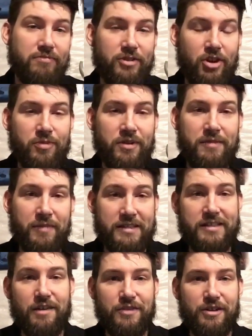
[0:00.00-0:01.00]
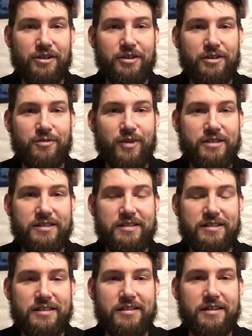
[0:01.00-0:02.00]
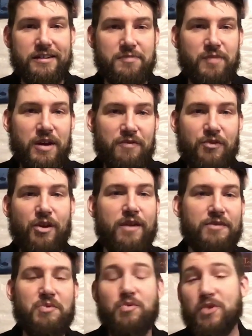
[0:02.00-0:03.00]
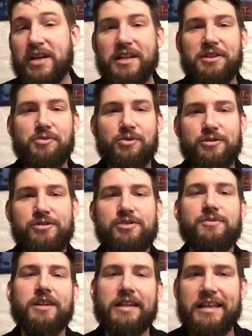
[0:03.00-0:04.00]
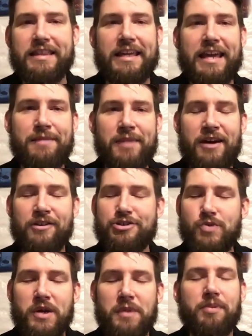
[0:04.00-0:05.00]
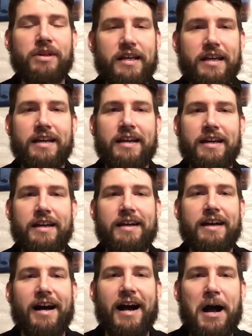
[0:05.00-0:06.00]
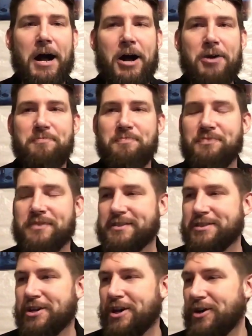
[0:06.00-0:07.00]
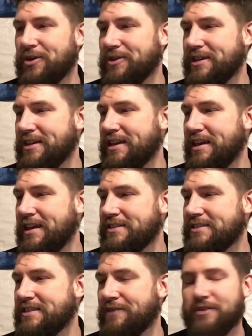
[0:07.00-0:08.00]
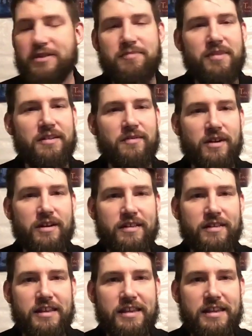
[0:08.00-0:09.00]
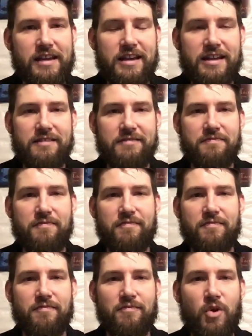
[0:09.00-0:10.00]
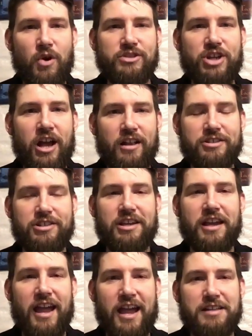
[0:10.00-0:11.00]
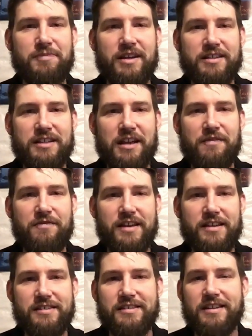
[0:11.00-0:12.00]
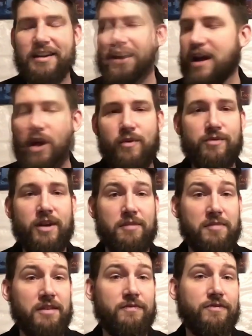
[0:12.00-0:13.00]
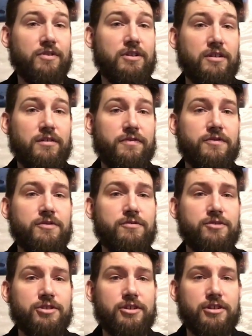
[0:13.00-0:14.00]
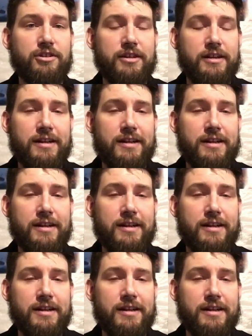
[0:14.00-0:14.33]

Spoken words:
nobody, myself included, wants to sit there and spend forever reading the rules. You want to get the game out and you want to play. So it's definitely been one of the more challenging aspects of this. What I would recommend for future